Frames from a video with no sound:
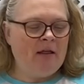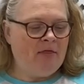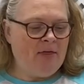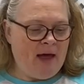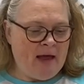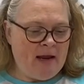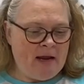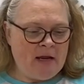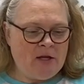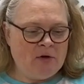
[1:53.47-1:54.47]

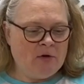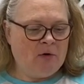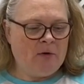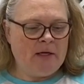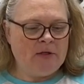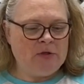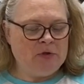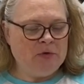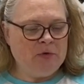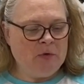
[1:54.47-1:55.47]
then you're going
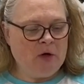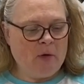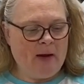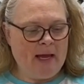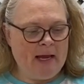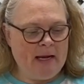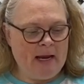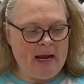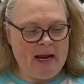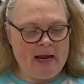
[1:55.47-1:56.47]
to go ahead
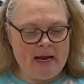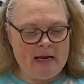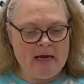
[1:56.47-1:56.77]
and